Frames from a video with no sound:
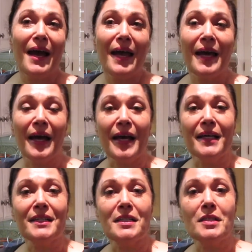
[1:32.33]

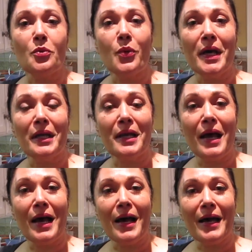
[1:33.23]
And when
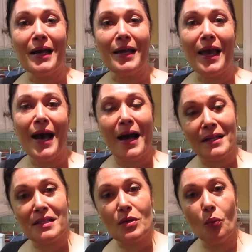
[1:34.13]
I
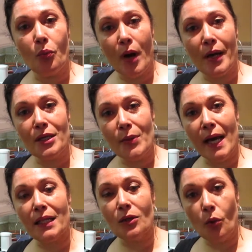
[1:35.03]
ask why you
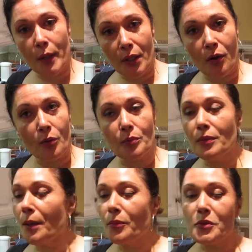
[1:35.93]
add the oil,
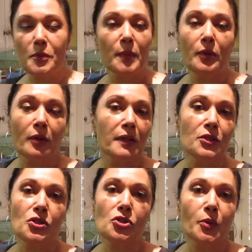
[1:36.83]
most people, they
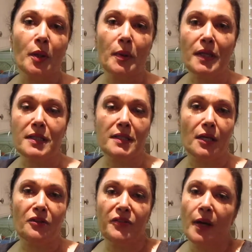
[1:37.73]
just do it because that's how
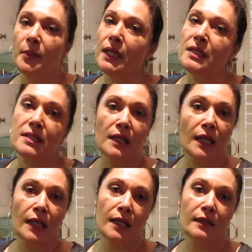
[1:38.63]
their family has done
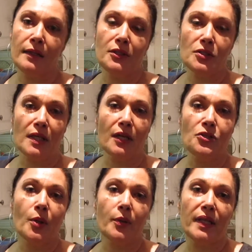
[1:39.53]
it, and they just kind of
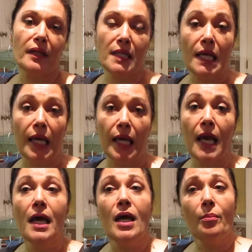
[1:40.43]
do it without thinking.
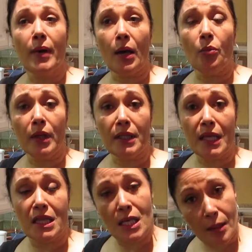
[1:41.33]
But when
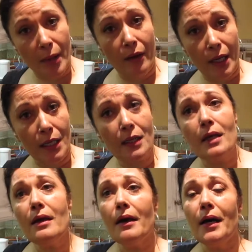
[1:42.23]
they think about it,
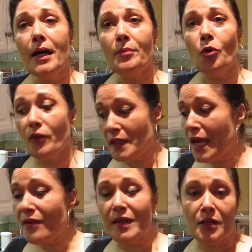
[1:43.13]
or if they
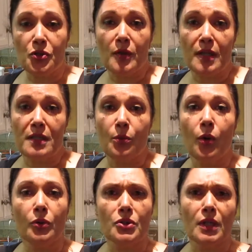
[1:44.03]
have an answer, they say,
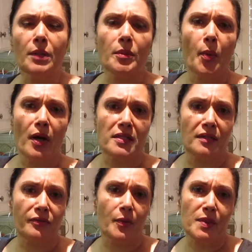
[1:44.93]
well, to keep the
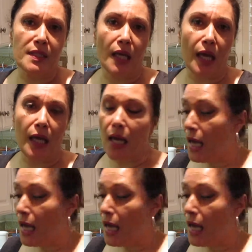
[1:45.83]
pasta from sticking.